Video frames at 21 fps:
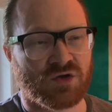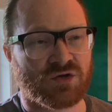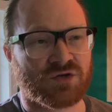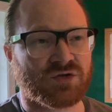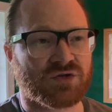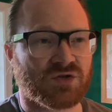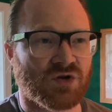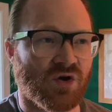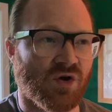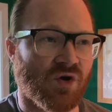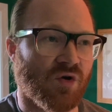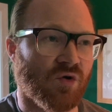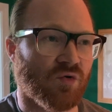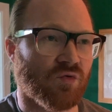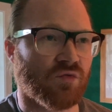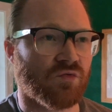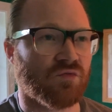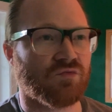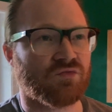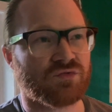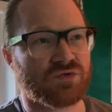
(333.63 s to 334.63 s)

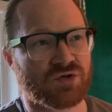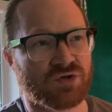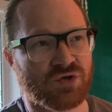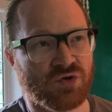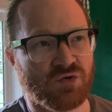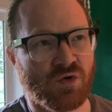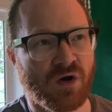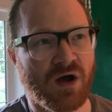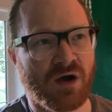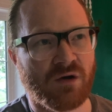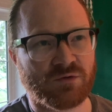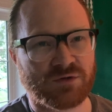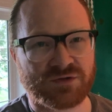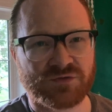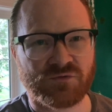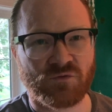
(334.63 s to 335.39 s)
So 2 hours,